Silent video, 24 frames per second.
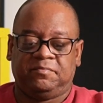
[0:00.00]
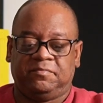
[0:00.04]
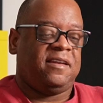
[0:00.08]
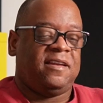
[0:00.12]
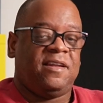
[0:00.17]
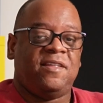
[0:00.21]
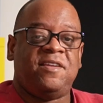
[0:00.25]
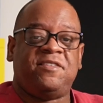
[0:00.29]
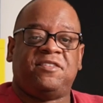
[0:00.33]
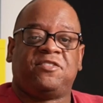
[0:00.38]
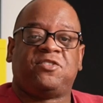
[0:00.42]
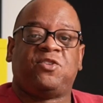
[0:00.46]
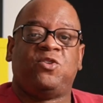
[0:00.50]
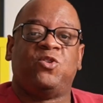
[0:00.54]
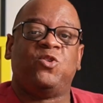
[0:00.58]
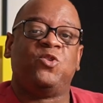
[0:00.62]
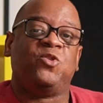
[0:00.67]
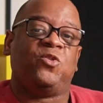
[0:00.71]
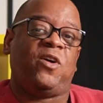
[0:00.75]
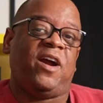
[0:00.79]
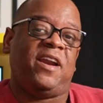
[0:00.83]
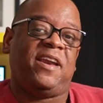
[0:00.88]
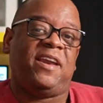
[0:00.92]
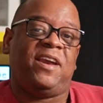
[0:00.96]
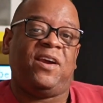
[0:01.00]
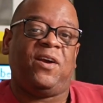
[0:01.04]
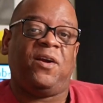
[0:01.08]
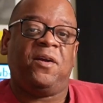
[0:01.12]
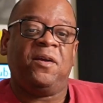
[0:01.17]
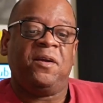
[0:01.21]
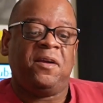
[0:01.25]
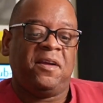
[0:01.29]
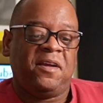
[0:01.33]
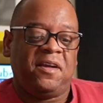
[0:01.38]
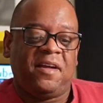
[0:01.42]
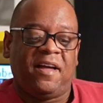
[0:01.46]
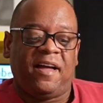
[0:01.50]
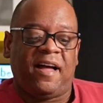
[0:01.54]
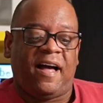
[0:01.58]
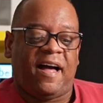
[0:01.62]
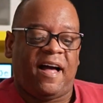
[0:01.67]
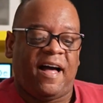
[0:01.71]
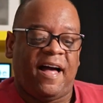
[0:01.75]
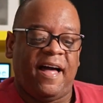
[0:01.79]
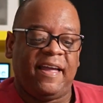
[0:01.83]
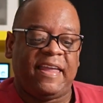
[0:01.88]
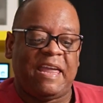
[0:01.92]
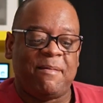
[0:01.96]
This is cool right here.
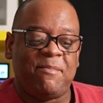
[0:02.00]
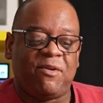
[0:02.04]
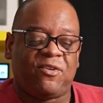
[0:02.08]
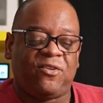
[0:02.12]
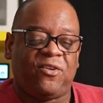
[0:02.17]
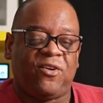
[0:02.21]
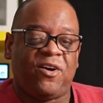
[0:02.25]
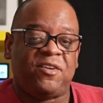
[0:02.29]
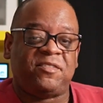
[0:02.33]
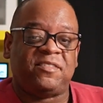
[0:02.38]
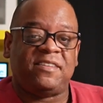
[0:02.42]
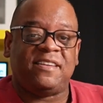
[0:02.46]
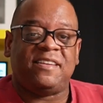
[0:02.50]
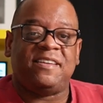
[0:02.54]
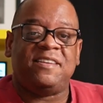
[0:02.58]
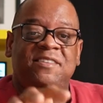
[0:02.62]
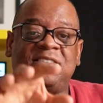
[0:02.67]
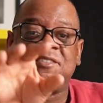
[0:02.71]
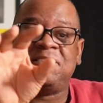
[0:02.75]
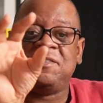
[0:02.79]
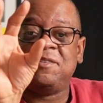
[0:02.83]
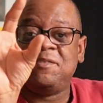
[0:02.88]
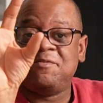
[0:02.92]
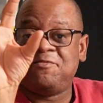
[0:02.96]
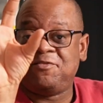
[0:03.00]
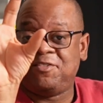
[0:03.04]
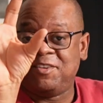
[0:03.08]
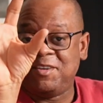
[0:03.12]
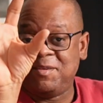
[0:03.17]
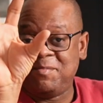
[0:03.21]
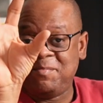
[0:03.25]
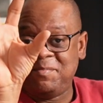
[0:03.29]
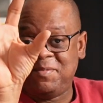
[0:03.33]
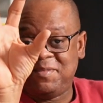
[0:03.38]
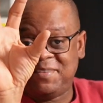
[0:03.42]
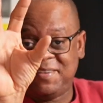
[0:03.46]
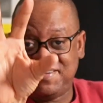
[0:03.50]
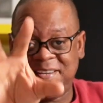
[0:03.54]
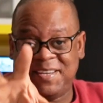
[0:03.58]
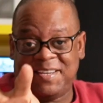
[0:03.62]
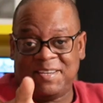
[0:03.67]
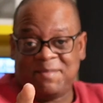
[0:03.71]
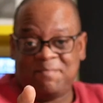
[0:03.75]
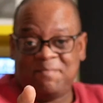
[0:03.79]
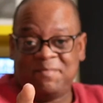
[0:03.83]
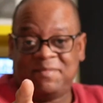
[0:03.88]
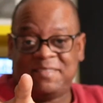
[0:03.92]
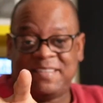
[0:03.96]
I came across these from
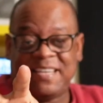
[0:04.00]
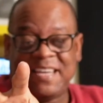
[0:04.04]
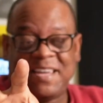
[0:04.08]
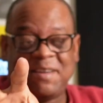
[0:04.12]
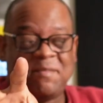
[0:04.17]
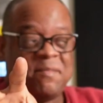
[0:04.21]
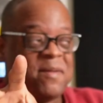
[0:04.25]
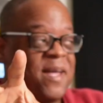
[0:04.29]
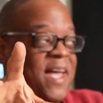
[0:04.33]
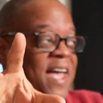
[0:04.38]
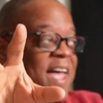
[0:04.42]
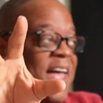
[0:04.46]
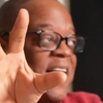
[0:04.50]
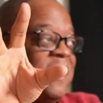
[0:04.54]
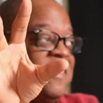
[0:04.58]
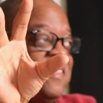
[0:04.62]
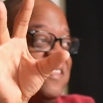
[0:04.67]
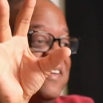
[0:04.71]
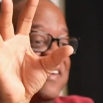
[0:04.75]
Tim. Tim had